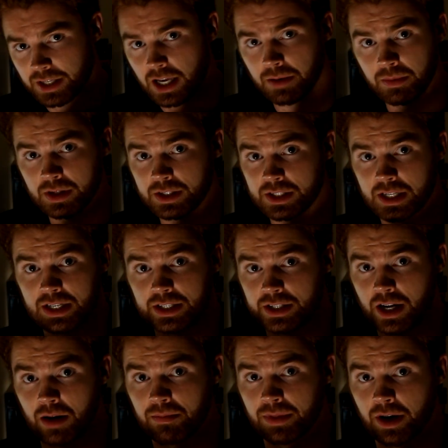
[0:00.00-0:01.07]
Demons is
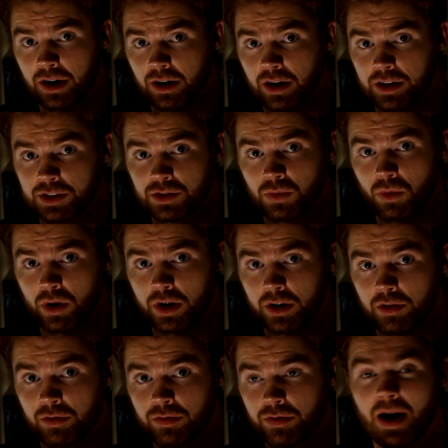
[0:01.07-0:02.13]
up there as one
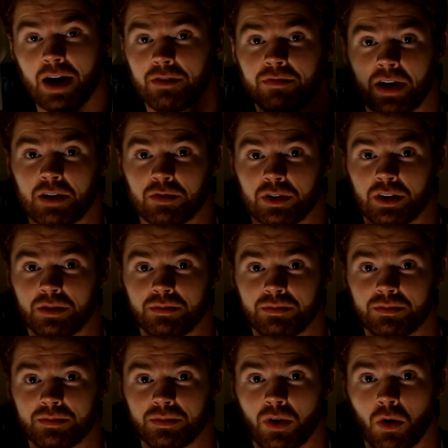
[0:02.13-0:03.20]
of my favorite
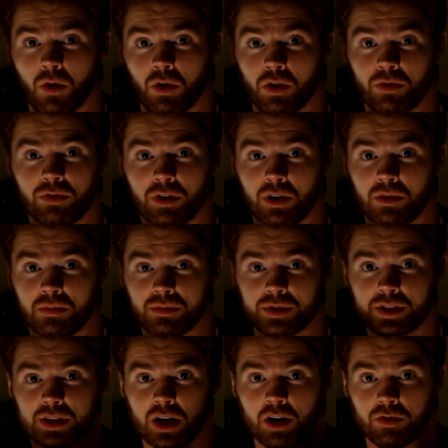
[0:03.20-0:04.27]
horror
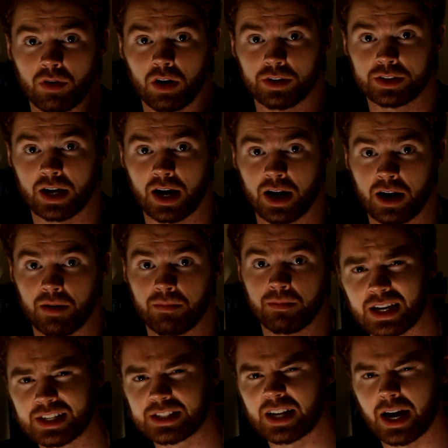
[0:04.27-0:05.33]
films of all time.
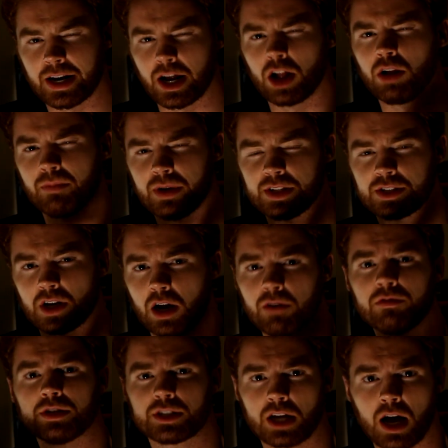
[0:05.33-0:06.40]
It's got elements of
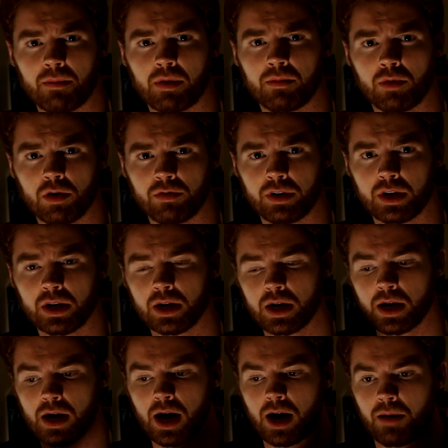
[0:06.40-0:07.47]
the zombie movie,
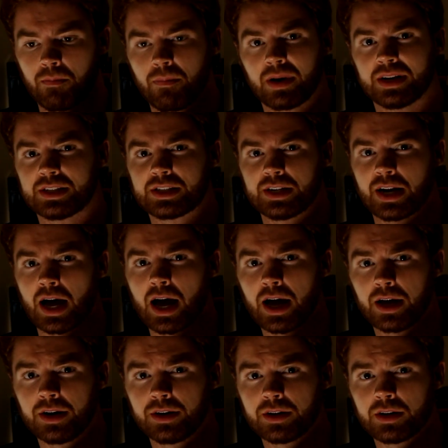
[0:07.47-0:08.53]
um, but it's
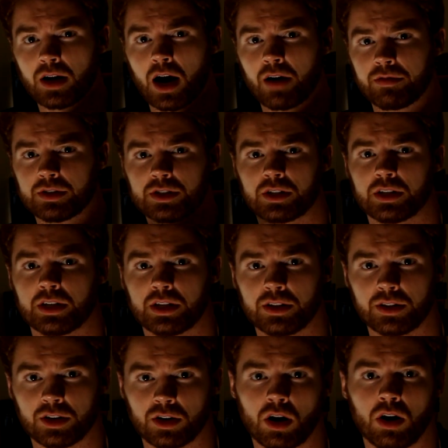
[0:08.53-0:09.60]
not. Obviously,
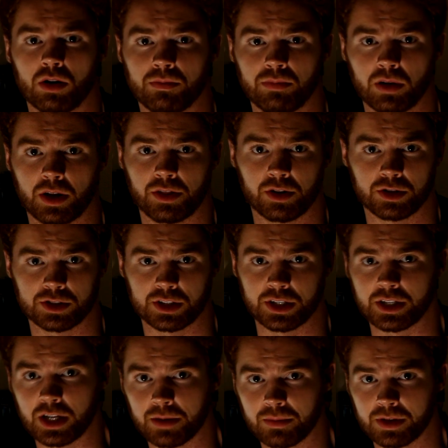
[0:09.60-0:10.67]
they're all bloodthirsty
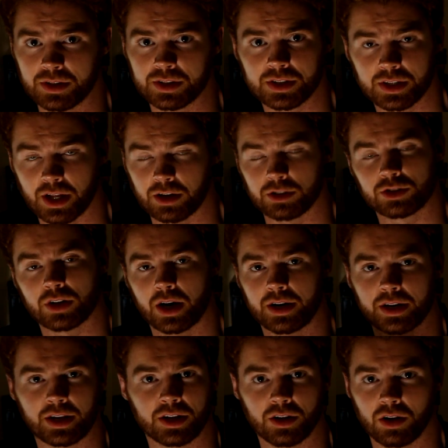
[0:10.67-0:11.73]
demons that are trying to
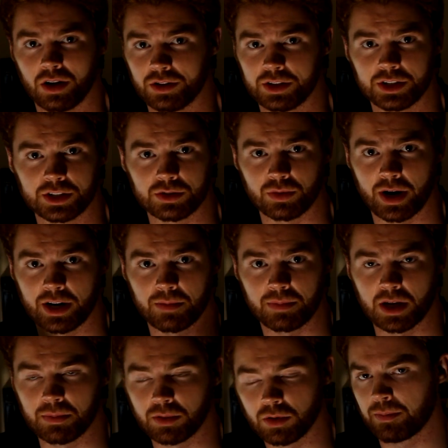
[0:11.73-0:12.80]
kill all these random
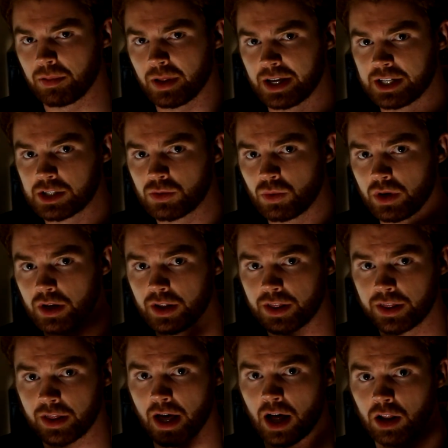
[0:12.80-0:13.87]
people. It plays
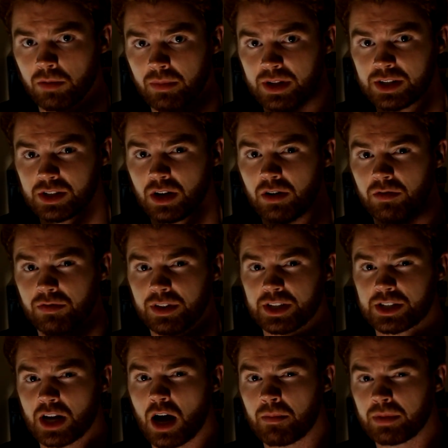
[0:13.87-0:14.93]
with elements of the
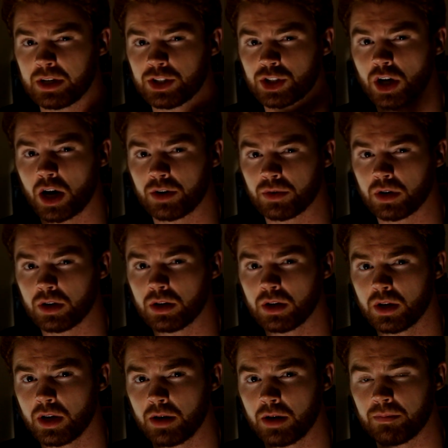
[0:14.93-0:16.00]
zombie genre,
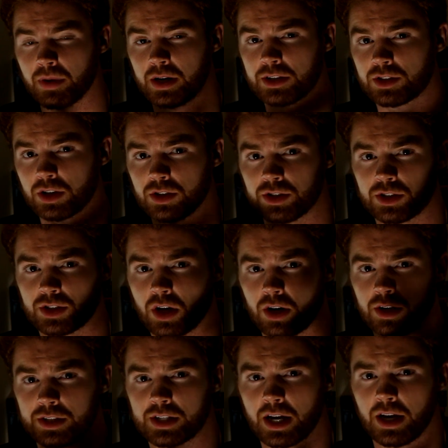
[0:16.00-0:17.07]
but it turns on
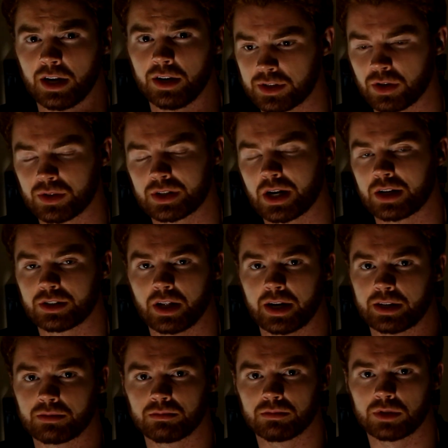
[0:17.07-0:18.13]
its head. So it's not
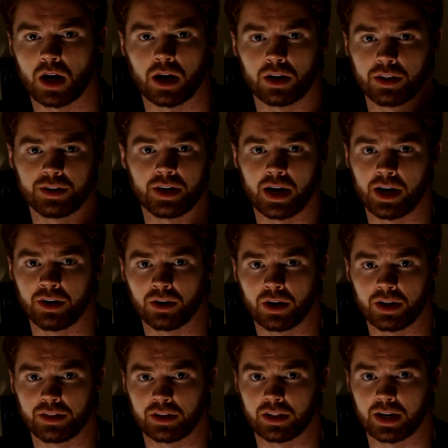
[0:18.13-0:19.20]
like Dawn of the Dead or
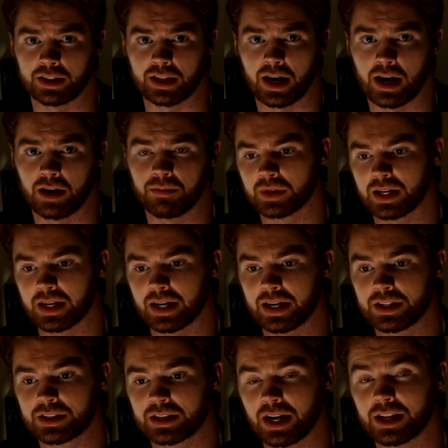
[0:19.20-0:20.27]
anything like that.
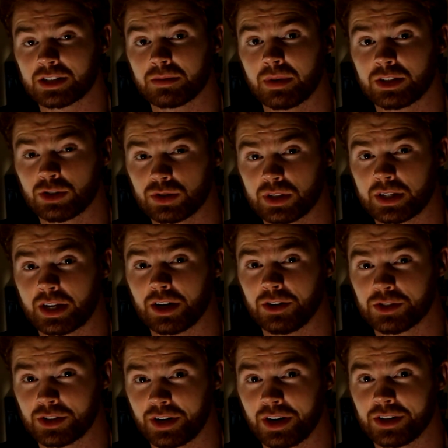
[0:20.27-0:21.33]
It's got some interesting
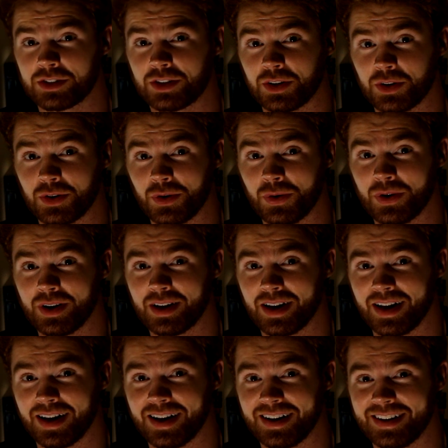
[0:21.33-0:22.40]
kills in here too
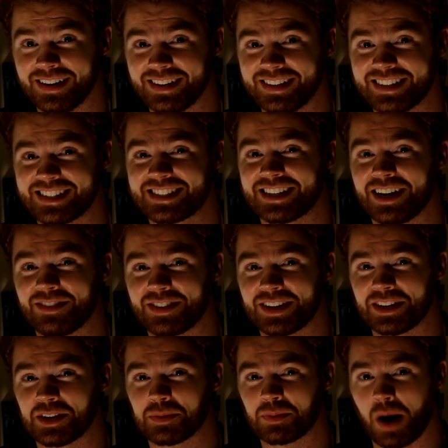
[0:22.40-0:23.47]
uh, stuff
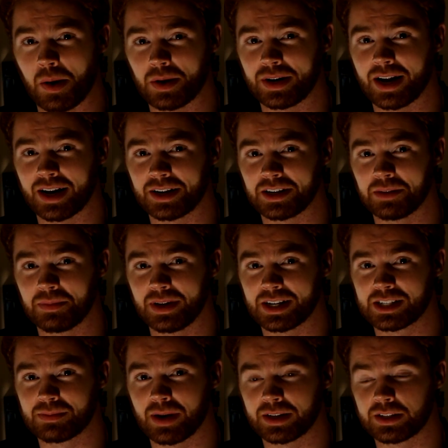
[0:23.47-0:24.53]
that you're probably not going to be
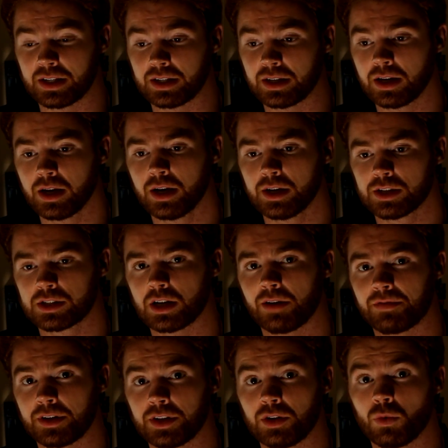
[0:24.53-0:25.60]
expecting,
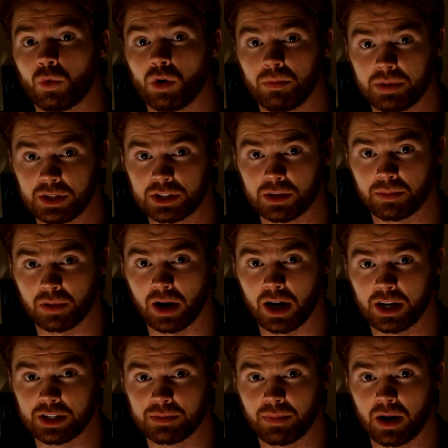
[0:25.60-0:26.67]
stuff that you will be
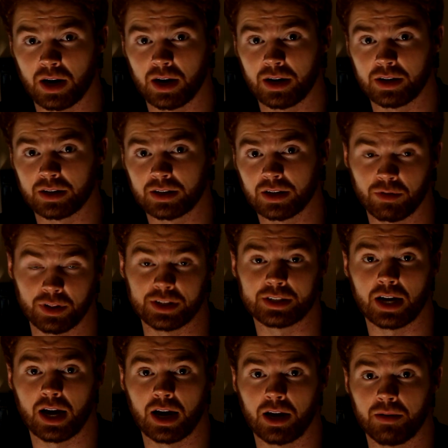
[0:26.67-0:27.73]
surprised by for the
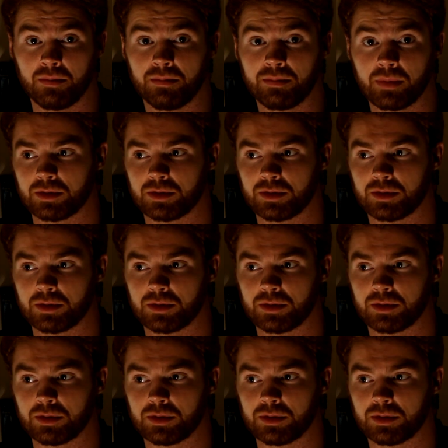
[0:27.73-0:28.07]
time.